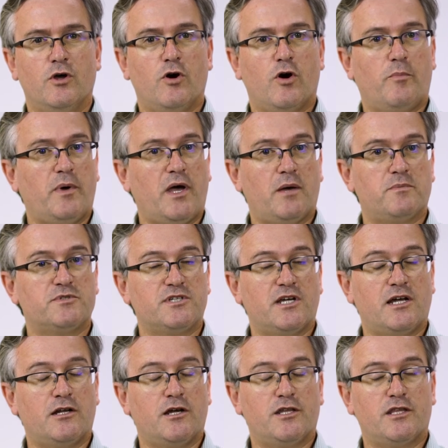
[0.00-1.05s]
or perhaps
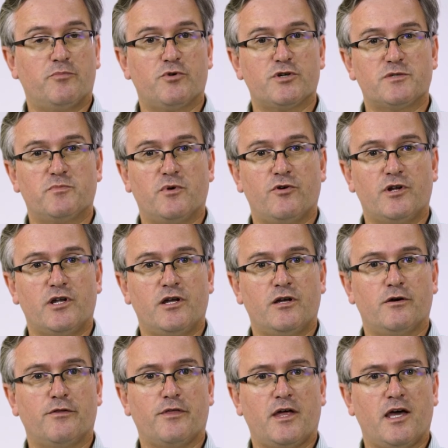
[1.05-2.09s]
download the Prosperity
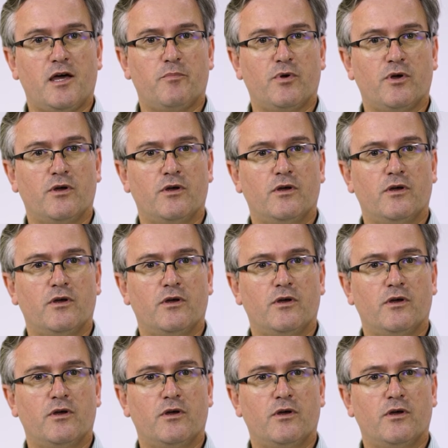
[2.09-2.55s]
Health app.